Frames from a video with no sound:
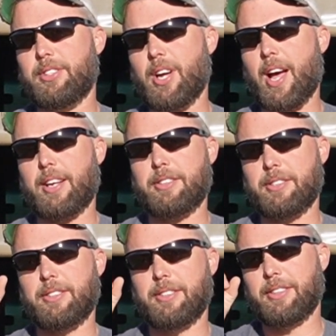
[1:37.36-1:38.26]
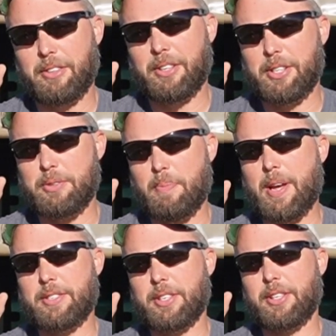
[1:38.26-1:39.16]
dot is
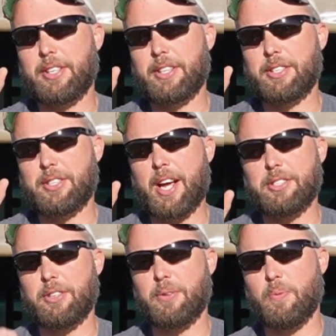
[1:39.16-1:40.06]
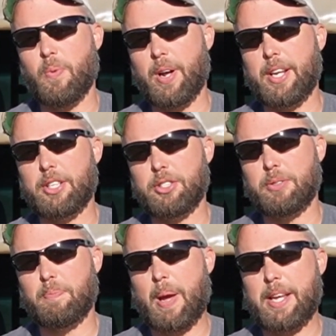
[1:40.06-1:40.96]
basically the size of the
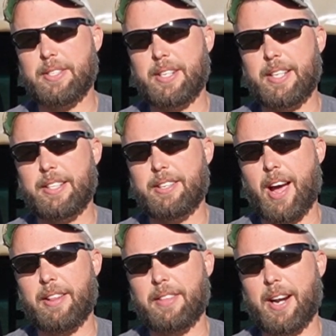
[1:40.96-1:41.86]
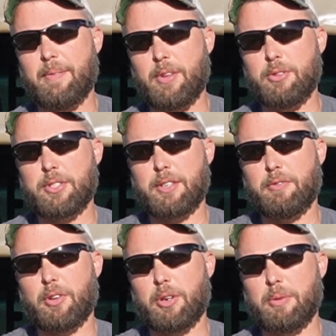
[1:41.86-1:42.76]
1-inch pasty dot that I'm using
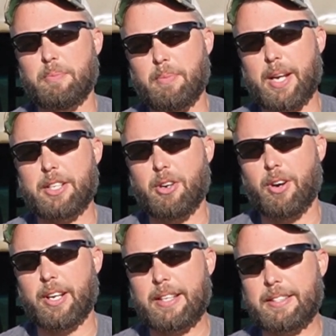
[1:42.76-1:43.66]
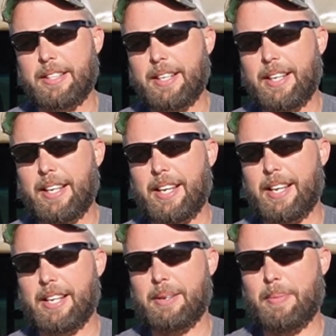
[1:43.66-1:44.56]
for my target,
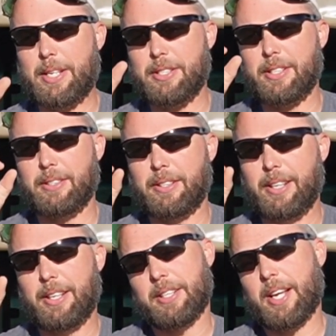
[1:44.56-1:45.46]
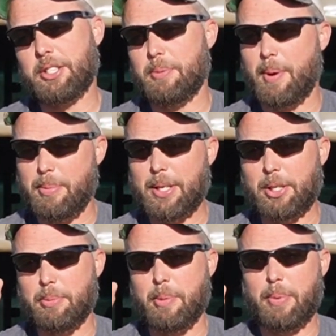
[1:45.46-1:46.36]
and makes it actually might be a
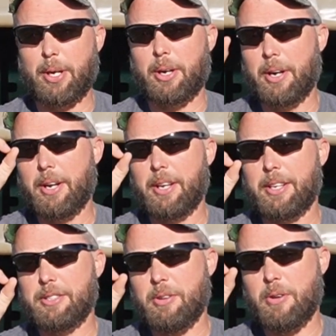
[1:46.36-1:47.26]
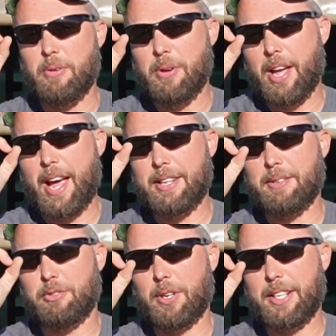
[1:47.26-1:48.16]
little bit bigger. So as
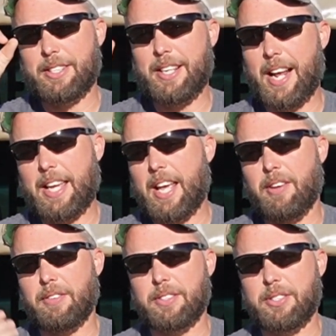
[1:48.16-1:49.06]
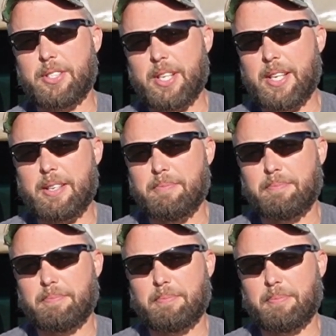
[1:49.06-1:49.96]
I'm trying to see it, I can't even see
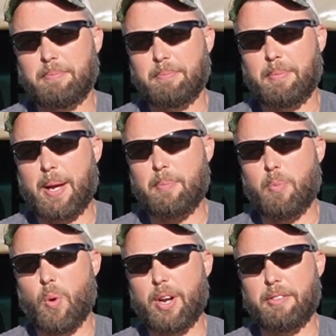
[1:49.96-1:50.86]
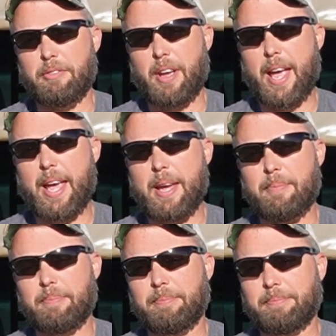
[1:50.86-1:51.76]
my point of aim.